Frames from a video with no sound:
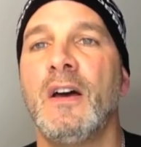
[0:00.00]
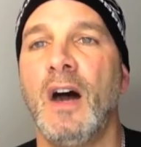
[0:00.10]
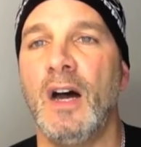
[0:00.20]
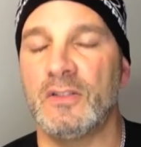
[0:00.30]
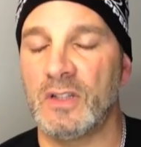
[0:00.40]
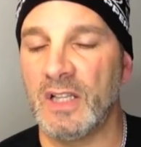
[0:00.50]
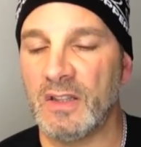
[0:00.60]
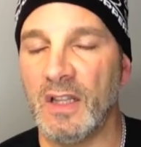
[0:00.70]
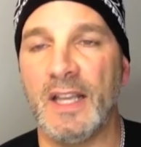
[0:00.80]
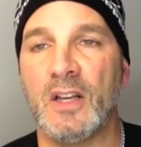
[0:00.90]
uh, click
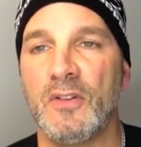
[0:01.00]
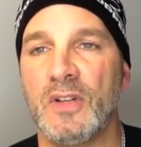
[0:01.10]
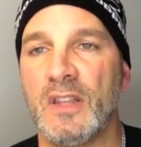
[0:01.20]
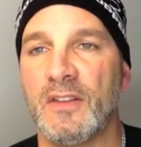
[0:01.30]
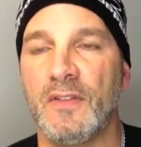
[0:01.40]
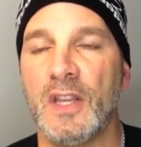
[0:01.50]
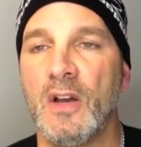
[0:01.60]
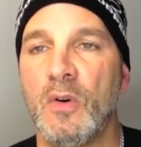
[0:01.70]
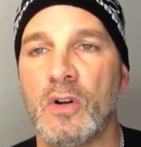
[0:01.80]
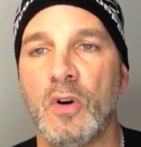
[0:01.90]
the link underneath the
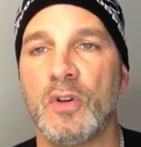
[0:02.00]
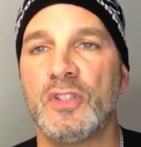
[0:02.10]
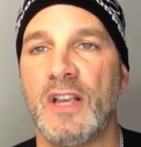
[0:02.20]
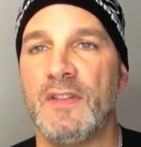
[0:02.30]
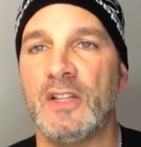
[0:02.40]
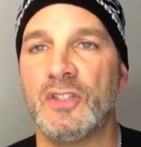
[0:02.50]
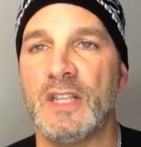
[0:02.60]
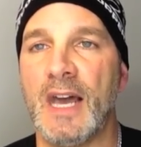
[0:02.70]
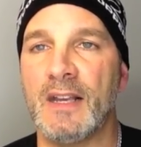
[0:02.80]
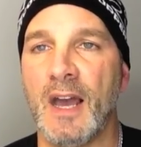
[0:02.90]
video or go to
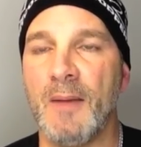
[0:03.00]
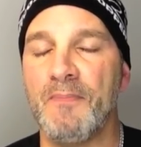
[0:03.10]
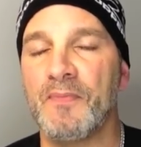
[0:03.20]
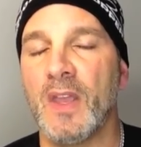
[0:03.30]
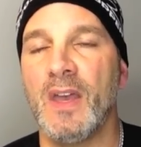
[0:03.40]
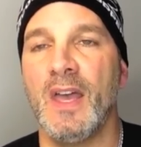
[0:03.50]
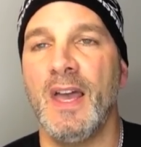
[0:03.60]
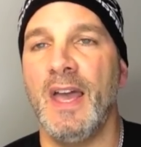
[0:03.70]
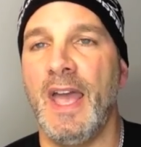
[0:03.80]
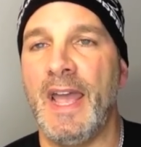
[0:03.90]
shavenation.com
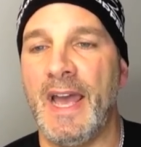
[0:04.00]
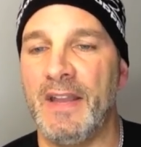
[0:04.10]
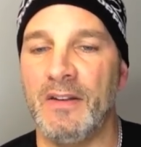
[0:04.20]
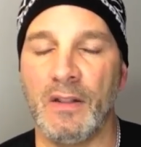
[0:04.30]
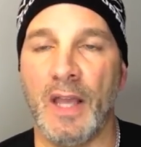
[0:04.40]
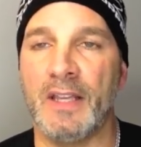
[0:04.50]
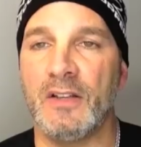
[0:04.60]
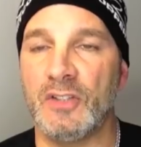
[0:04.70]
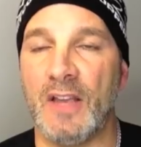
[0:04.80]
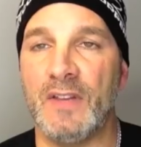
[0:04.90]
and like
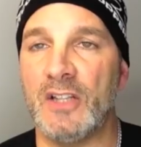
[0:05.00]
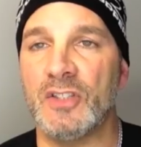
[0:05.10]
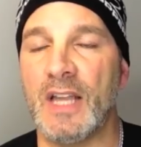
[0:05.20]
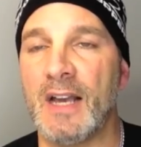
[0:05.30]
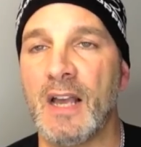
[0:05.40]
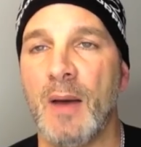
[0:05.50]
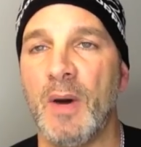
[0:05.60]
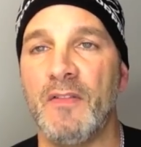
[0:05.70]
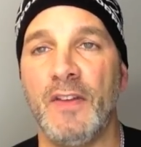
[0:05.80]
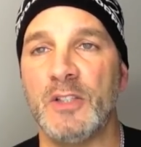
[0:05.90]
shavenation.com
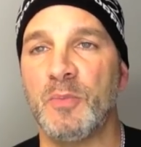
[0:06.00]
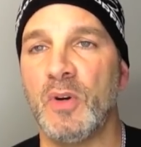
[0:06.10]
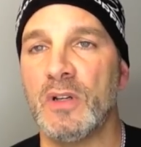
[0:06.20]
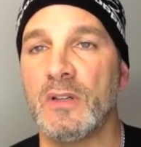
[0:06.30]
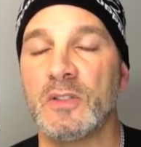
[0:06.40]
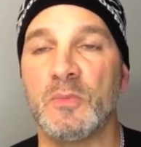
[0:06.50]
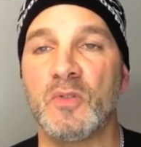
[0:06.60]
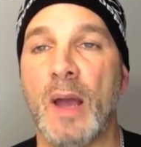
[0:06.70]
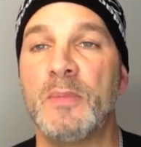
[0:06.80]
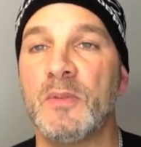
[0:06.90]
on Facebook.
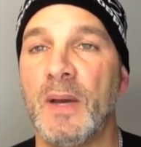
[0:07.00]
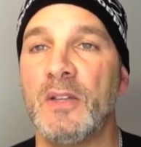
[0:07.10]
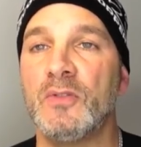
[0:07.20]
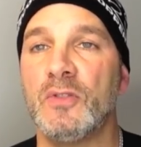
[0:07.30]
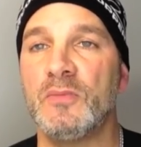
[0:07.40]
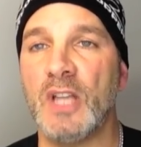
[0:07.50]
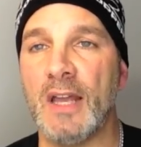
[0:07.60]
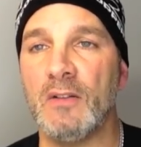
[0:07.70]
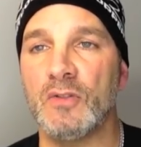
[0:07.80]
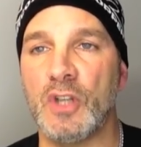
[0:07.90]
Subscribe to my YouTube
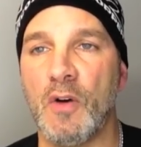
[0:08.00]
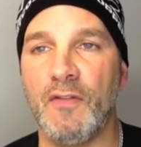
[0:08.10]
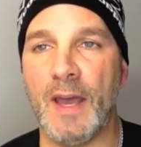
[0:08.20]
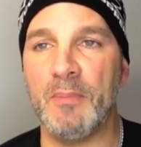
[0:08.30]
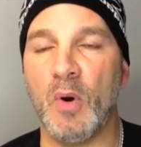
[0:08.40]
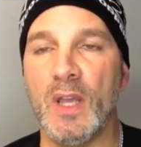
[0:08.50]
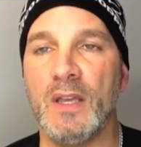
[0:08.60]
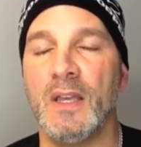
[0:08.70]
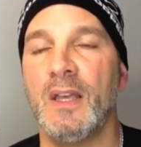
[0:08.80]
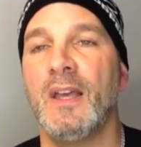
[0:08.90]
channel, Geo
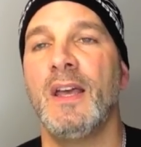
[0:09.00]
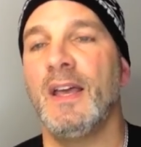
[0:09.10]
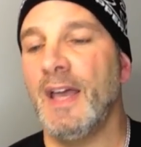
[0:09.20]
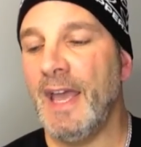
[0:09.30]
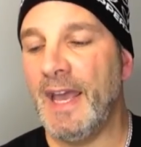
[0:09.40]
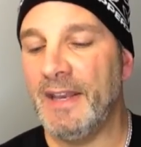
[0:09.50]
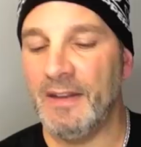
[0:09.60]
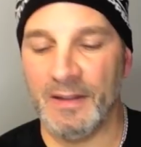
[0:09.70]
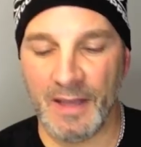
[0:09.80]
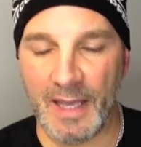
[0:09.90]

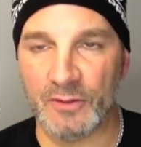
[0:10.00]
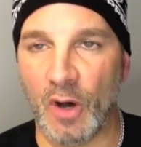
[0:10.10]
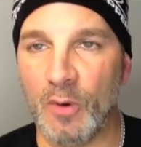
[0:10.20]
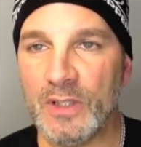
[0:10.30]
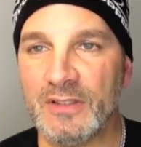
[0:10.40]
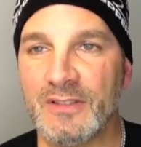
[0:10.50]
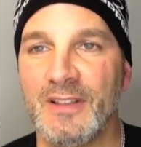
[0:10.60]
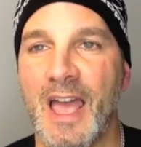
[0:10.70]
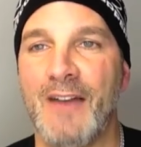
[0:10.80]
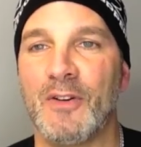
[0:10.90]
And as always,
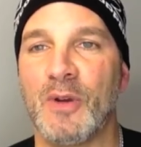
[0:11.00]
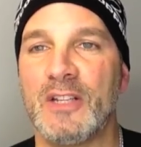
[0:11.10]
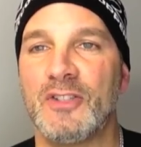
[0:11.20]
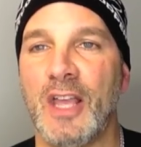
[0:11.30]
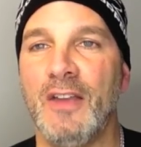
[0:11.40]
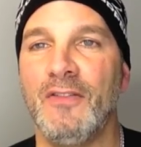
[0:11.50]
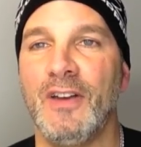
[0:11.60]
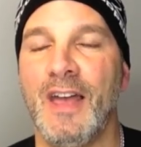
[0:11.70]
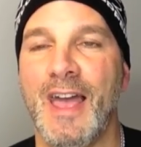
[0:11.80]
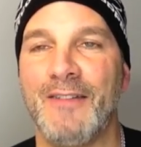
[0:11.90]
have a great shave.
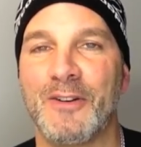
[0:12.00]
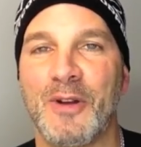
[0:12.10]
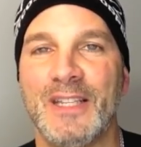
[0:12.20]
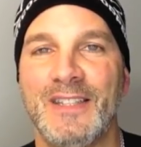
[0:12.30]
Have a great